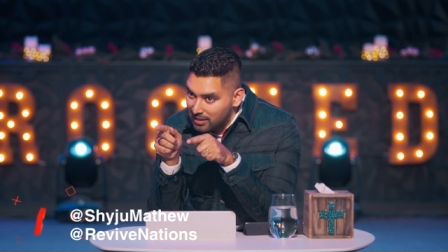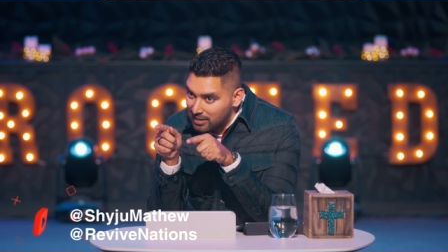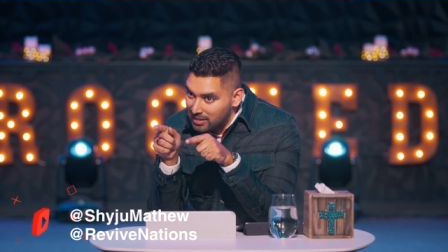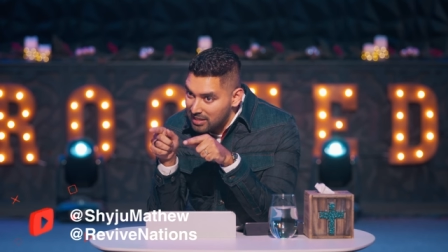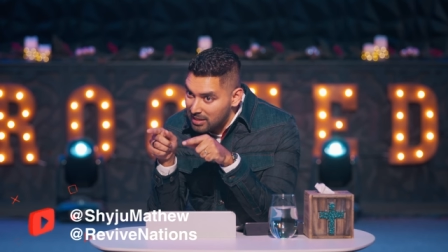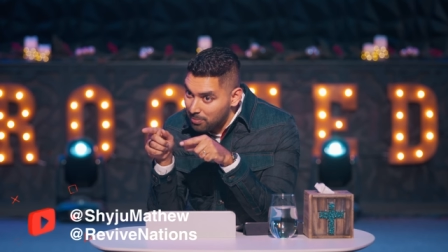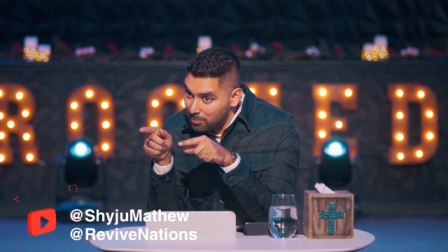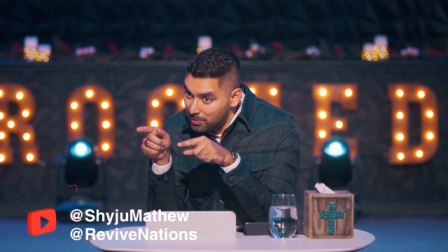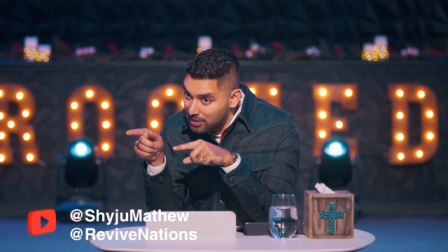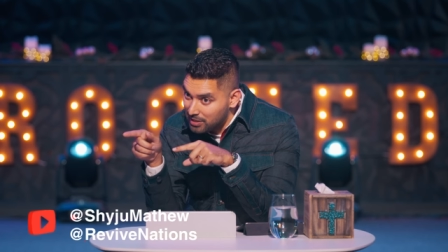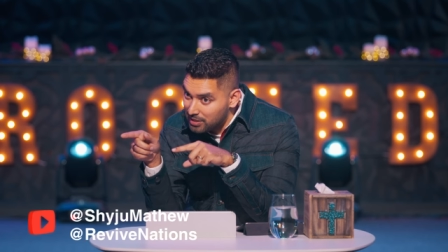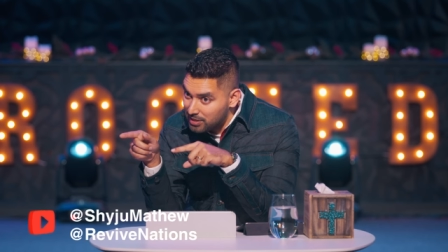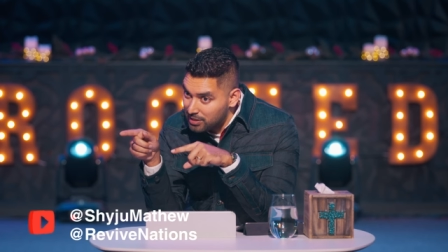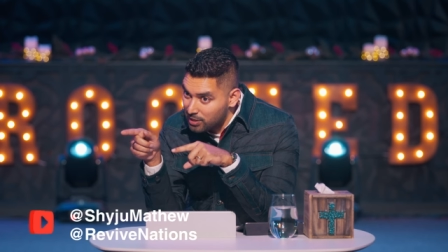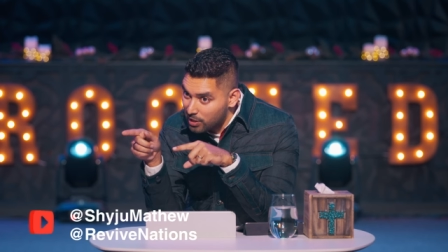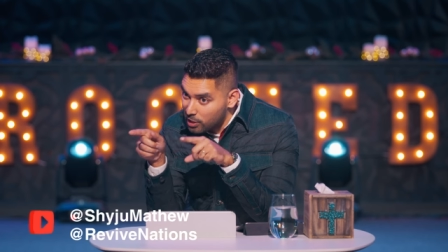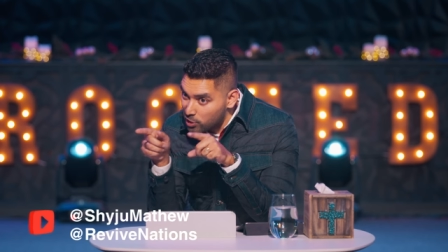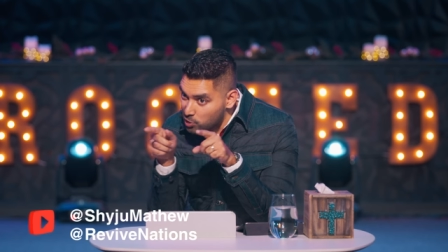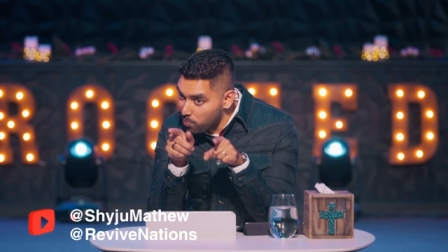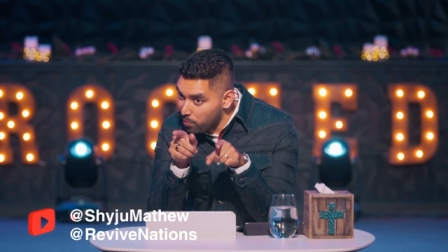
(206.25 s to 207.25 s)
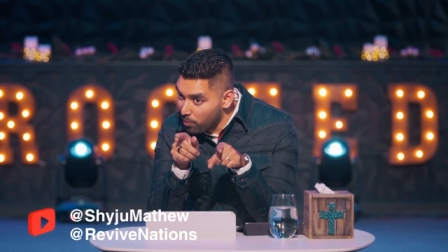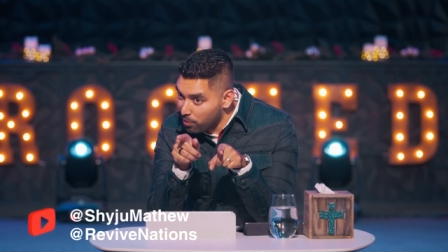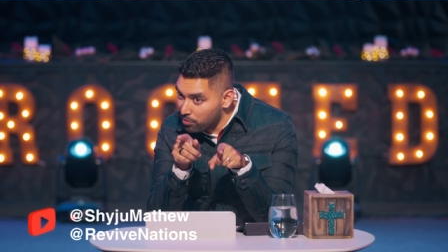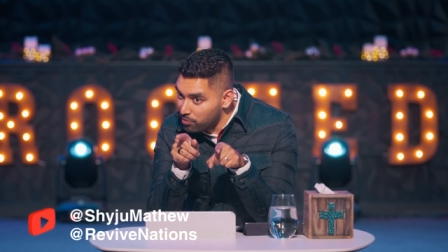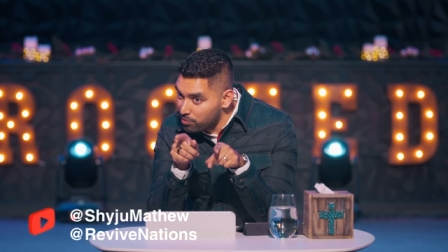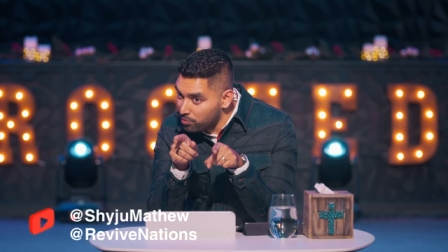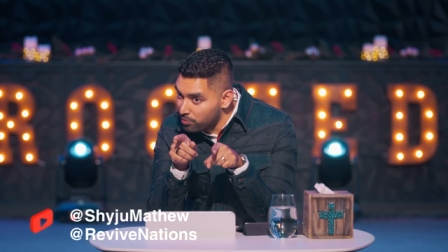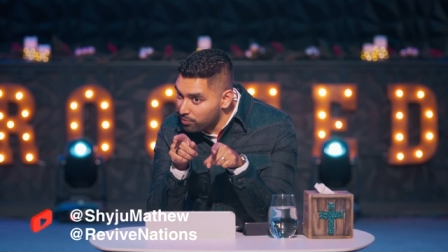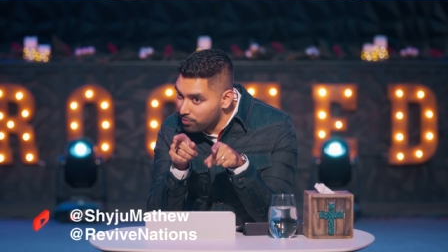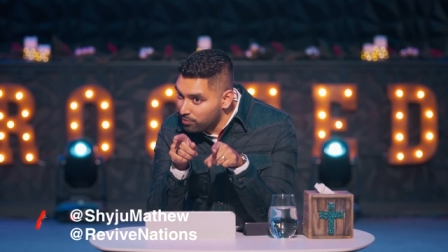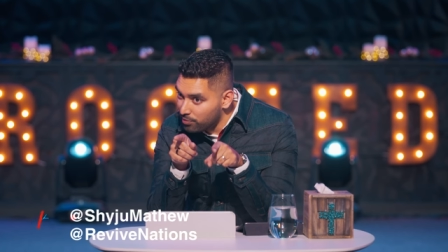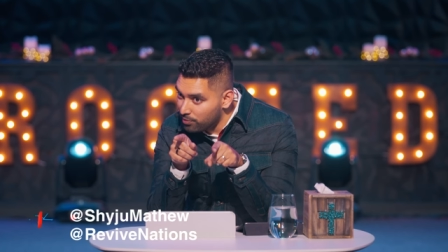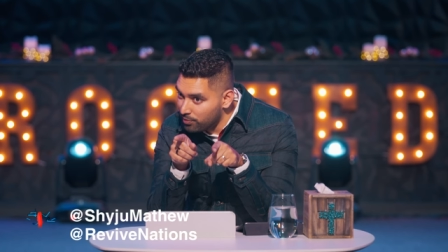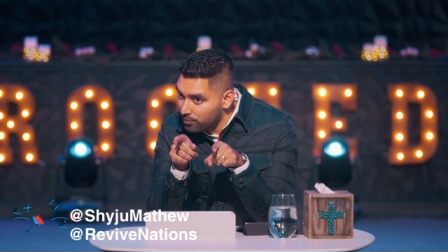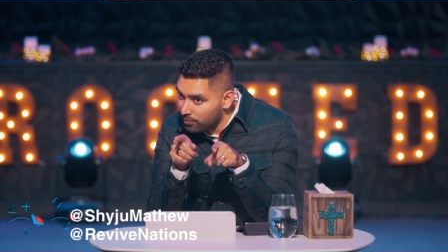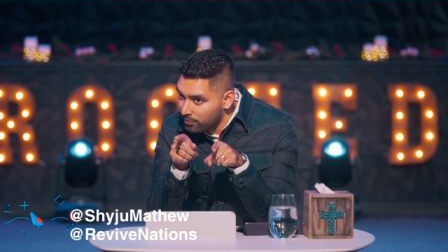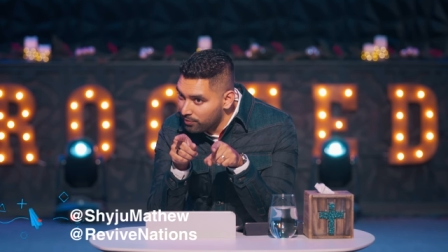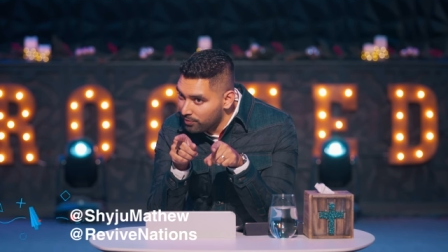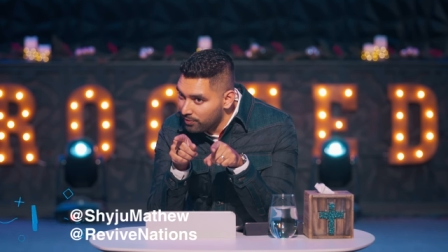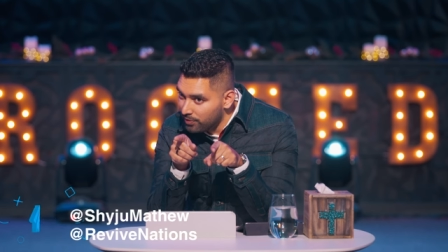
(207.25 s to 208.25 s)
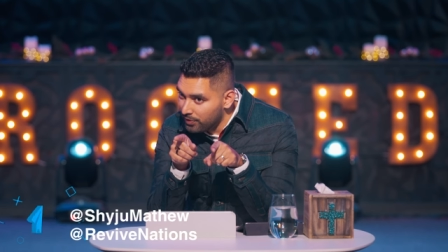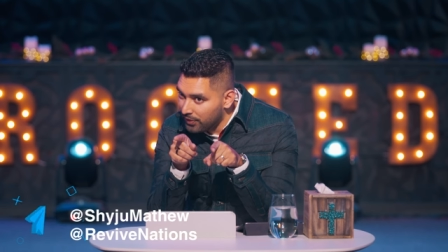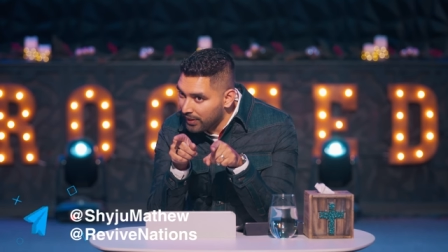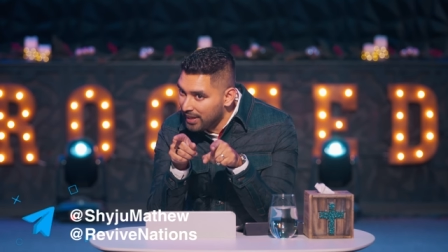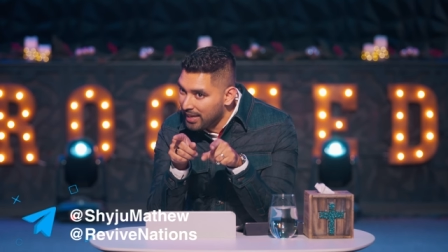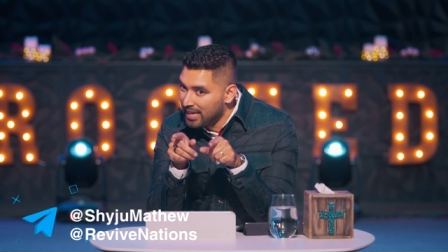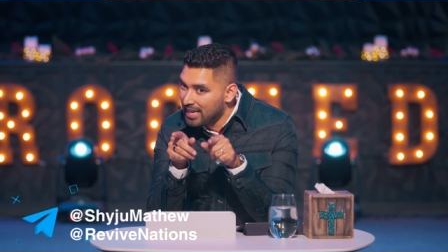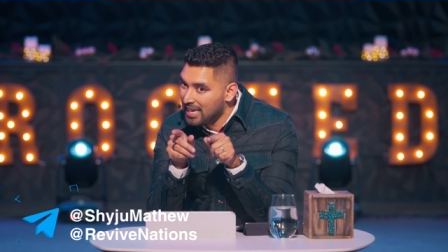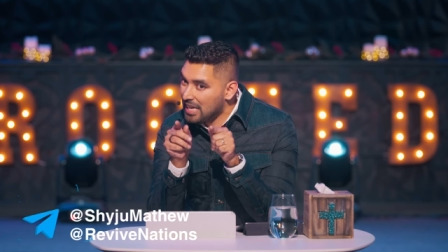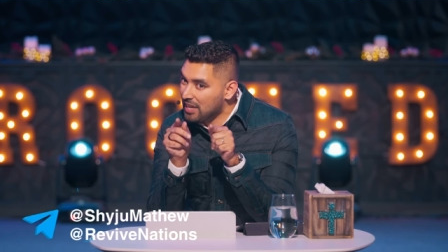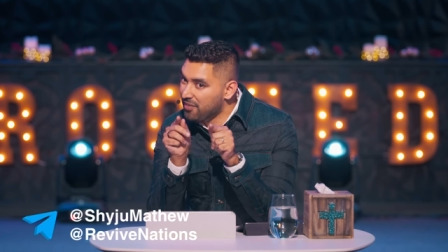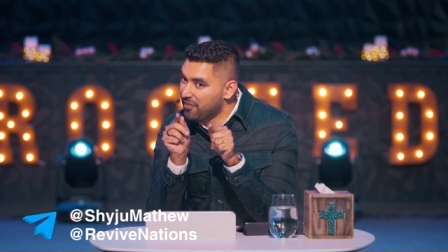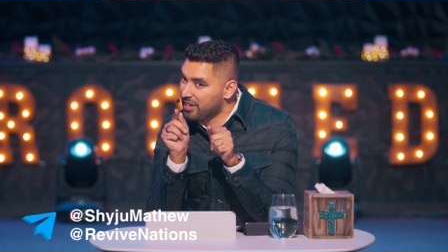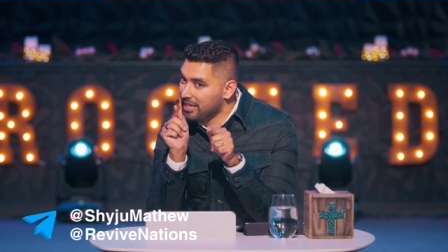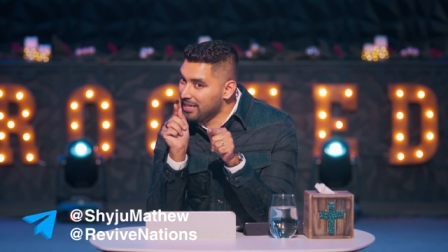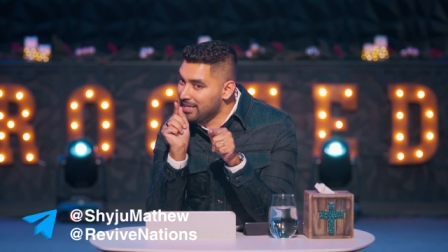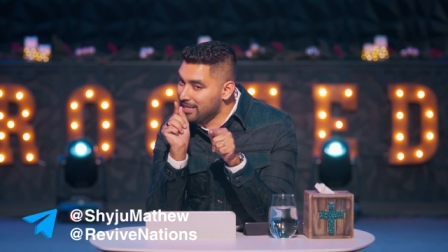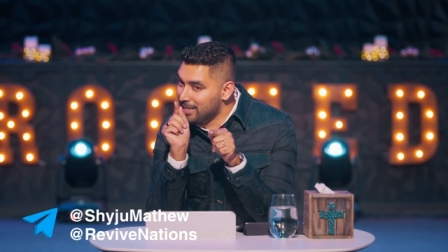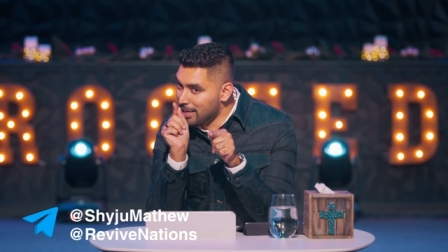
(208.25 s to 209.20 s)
demons respond to. Even